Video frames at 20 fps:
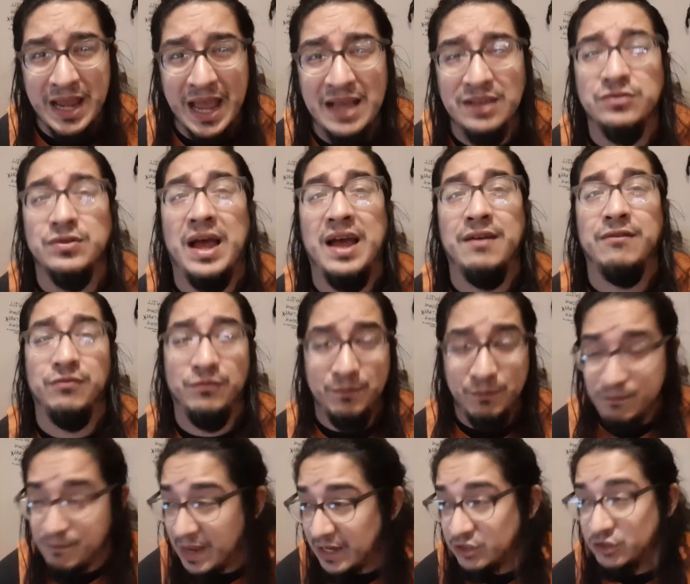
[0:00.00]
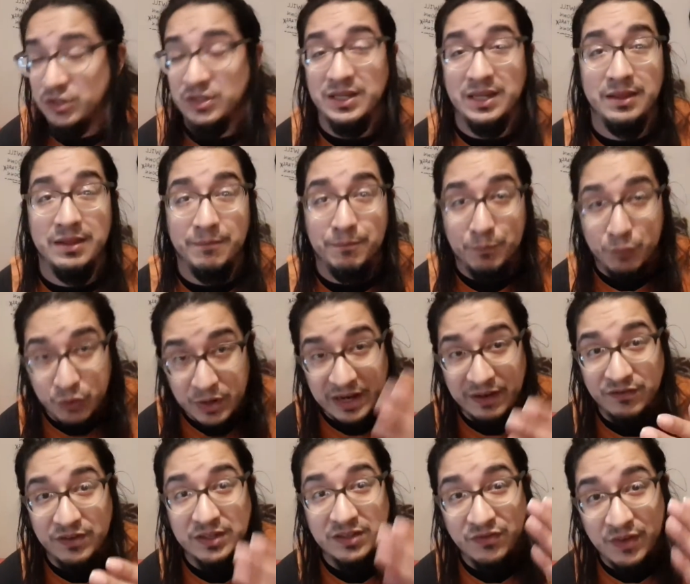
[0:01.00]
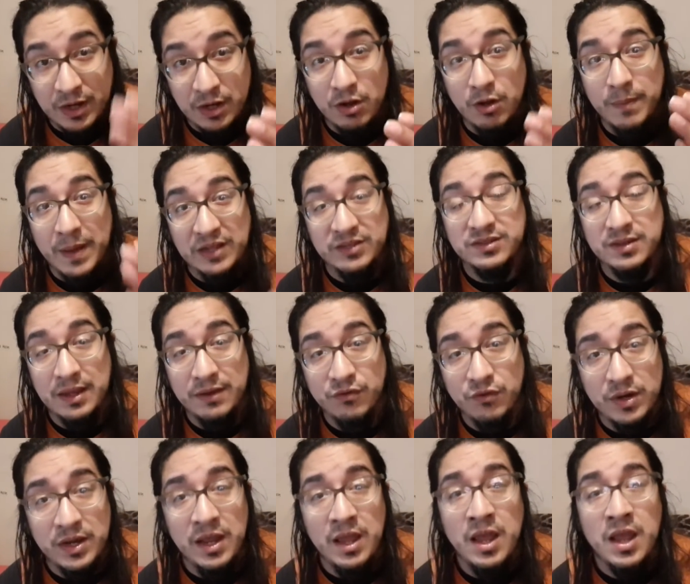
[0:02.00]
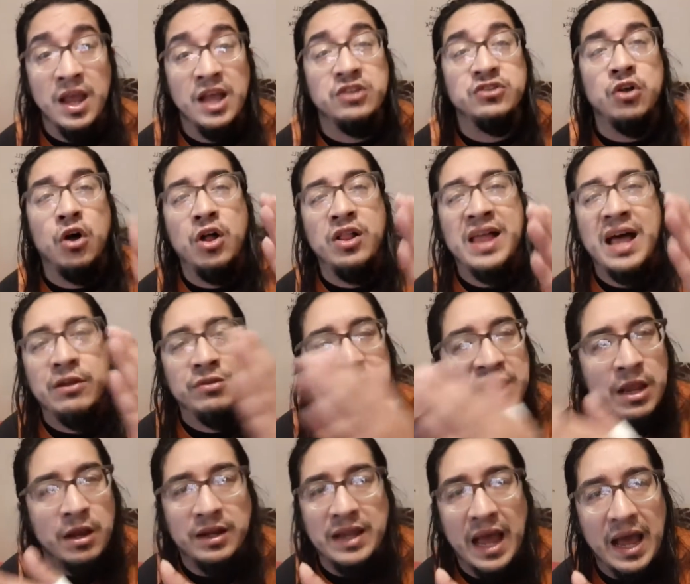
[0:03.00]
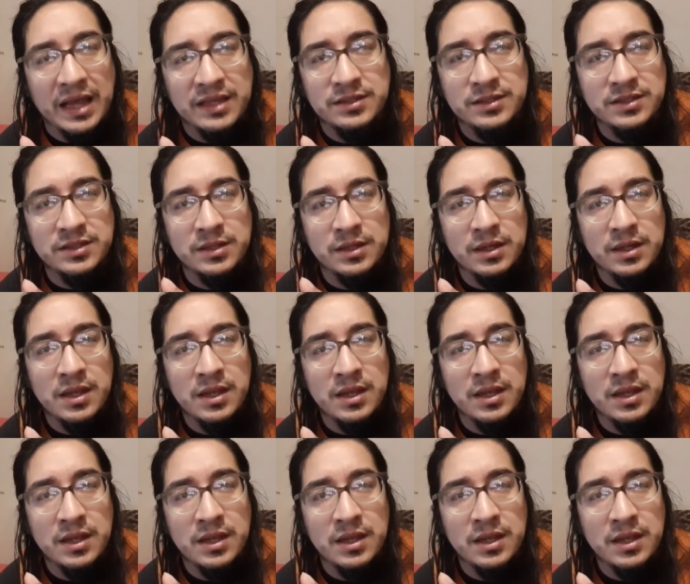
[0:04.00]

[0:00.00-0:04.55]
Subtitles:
as I've mentioned in the previous video about slavery. It's all out there, guys.